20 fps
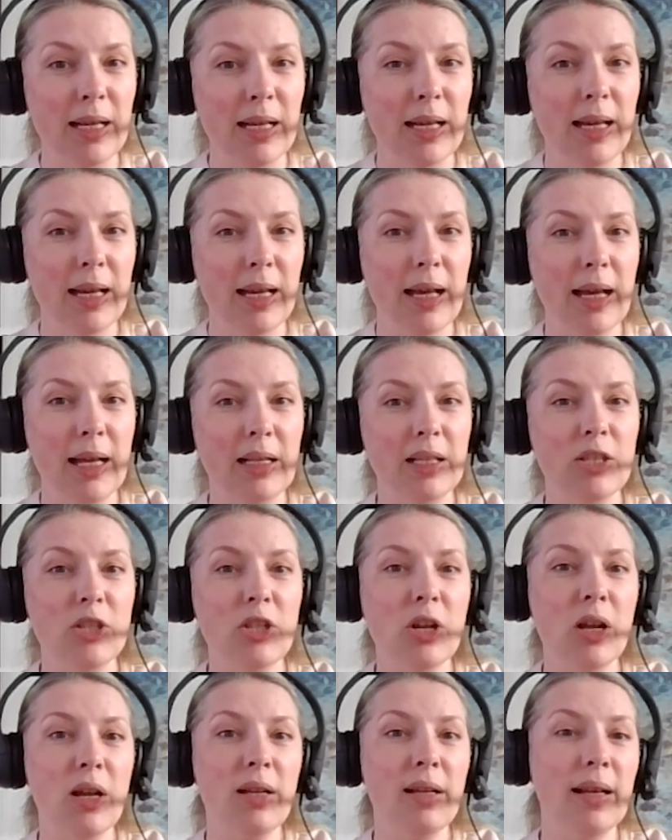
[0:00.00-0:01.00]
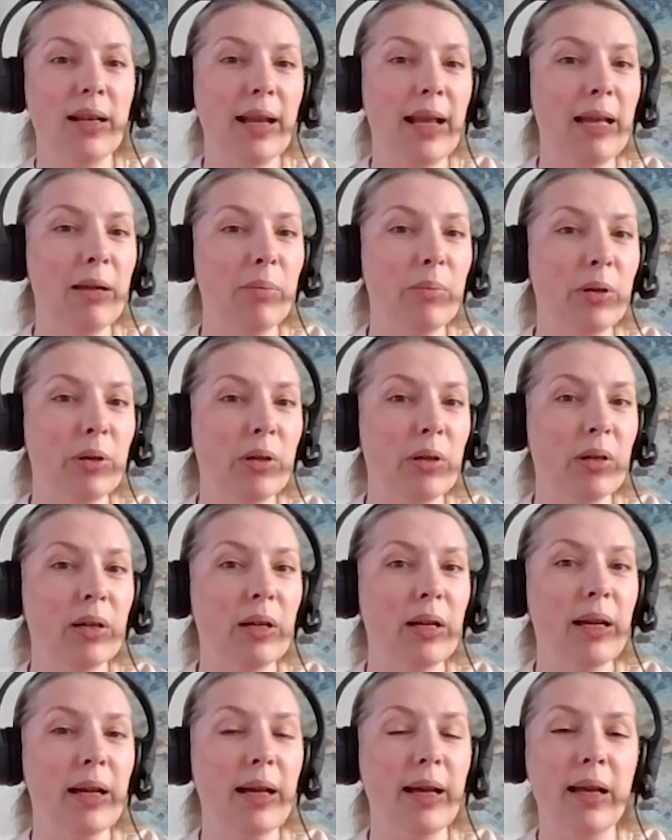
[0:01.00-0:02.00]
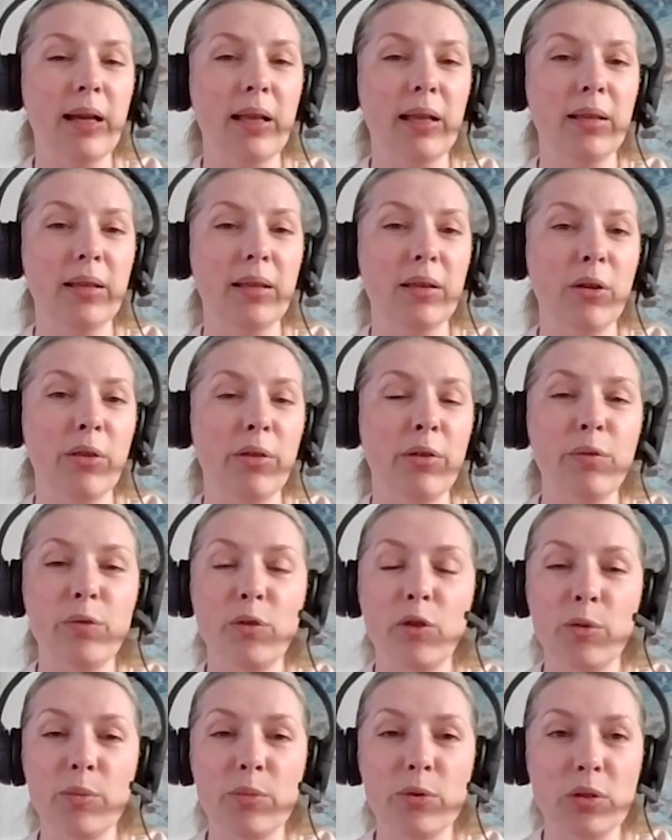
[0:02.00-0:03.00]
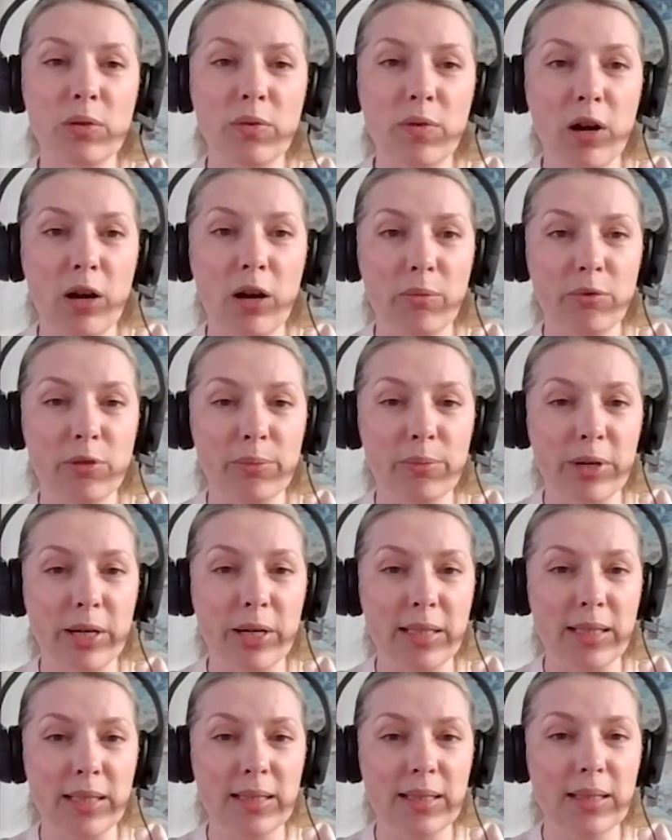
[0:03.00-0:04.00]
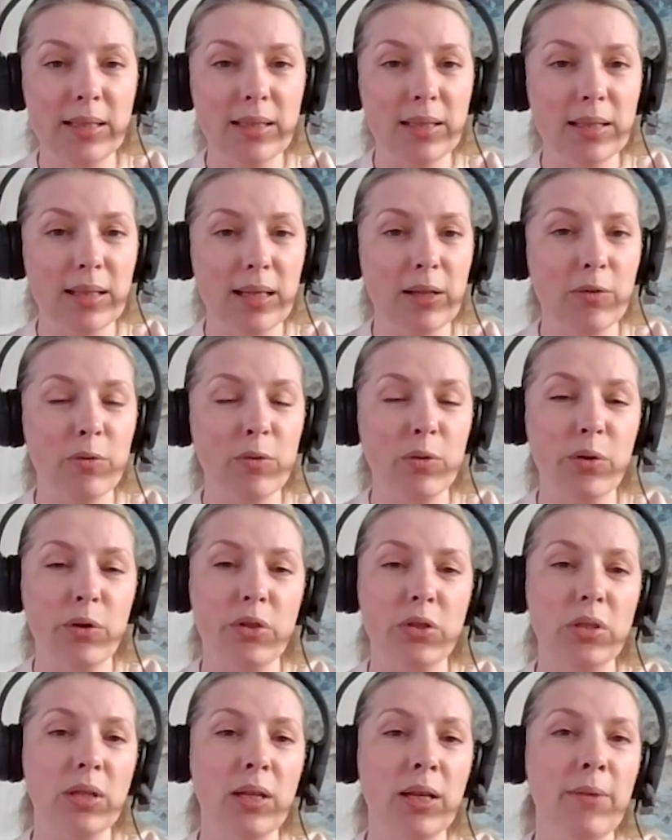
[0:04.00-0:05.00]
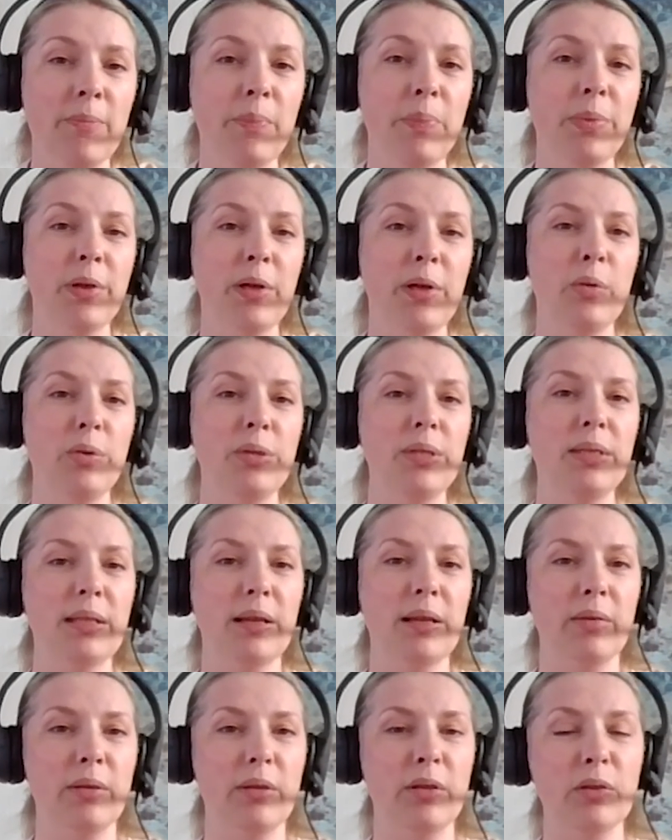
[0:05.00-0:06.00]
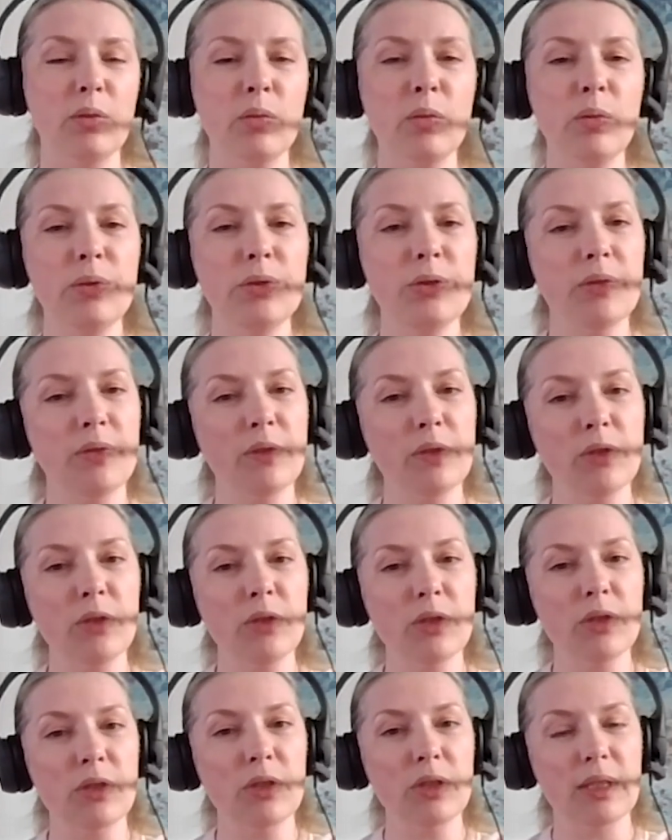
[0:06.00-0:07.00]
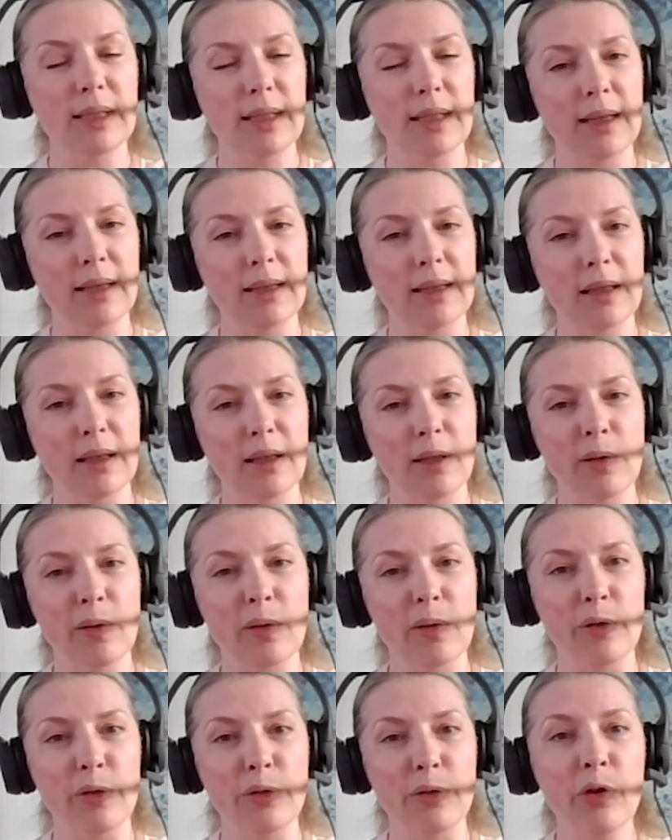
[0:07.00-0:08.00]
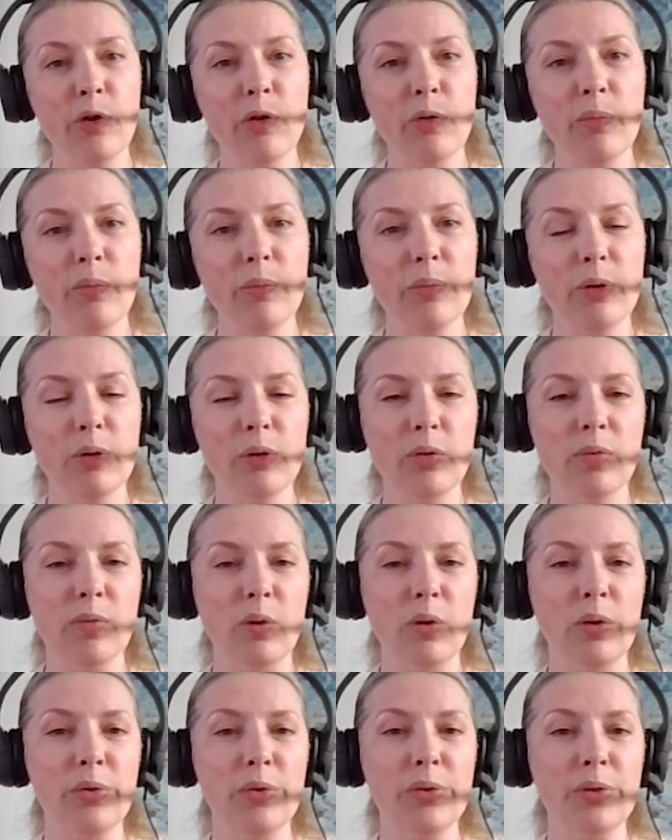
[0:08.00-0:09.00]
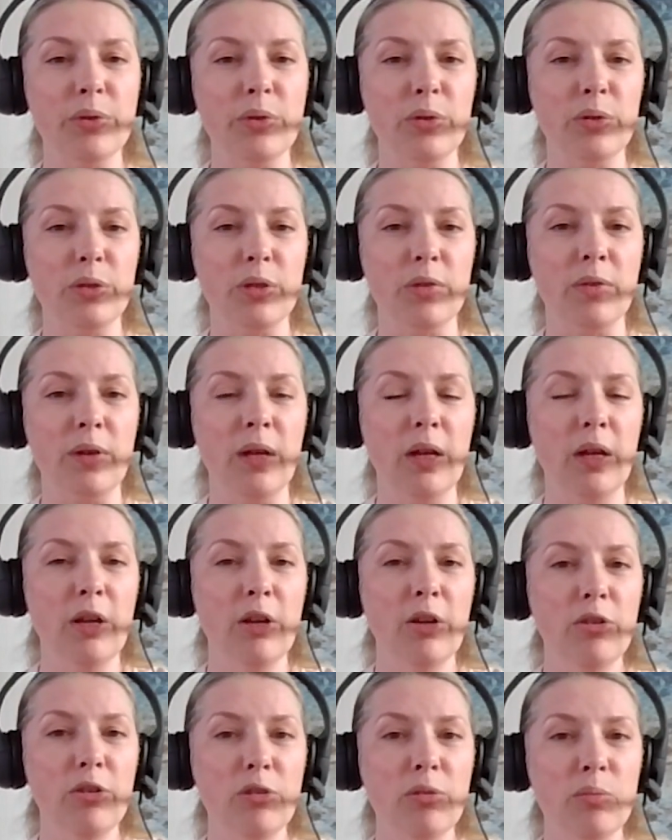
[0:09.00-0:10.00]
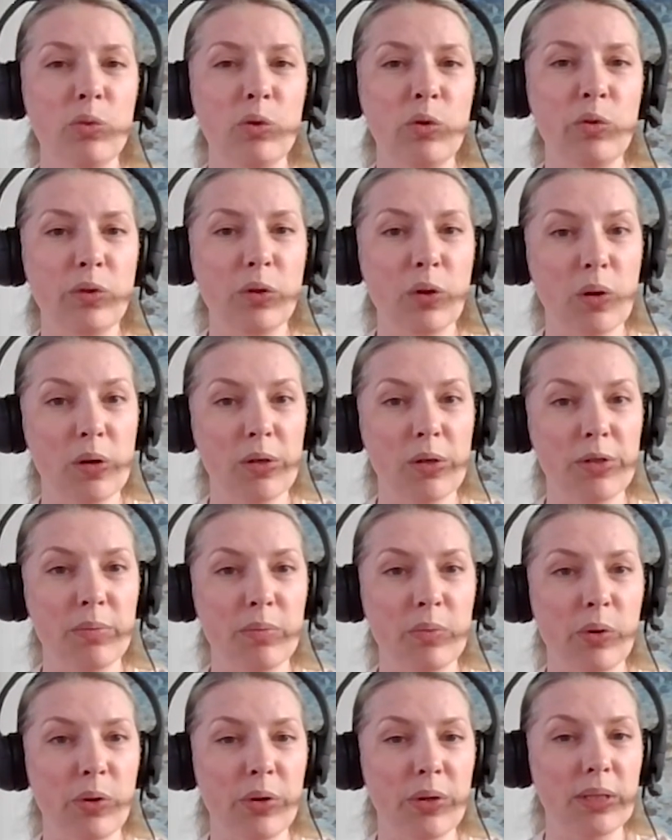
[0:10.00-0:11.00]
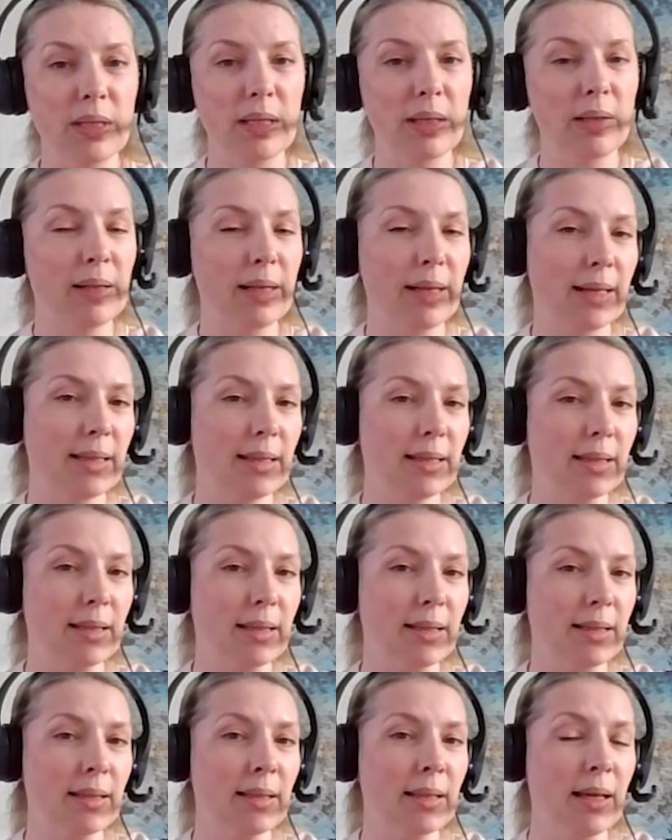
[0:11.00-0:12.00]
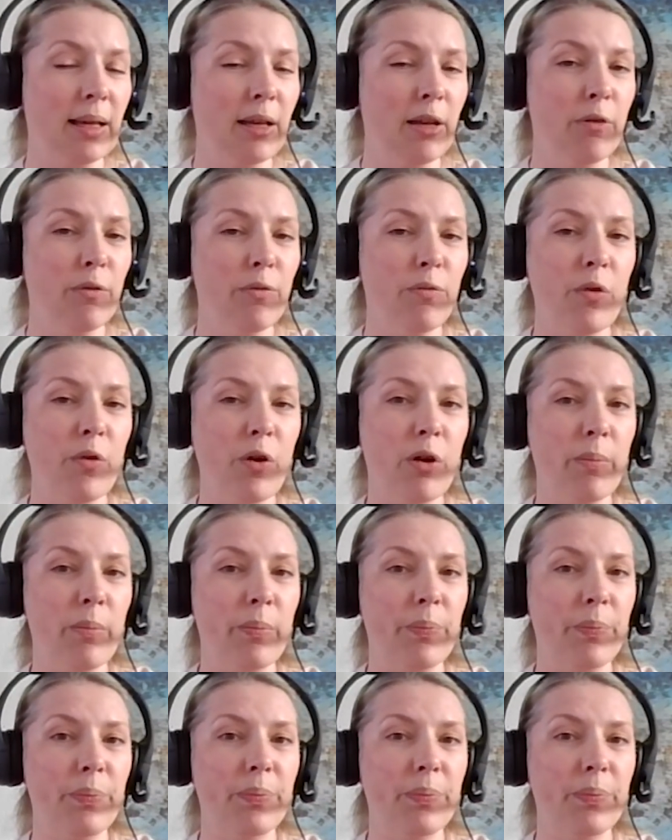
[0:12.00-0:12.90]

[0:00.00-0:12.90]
and child labor and other forms of harmful practices. And of course, closing down the schools, you've not just sent the girls home, but you've also sort of removed girls and boys, adolescents, from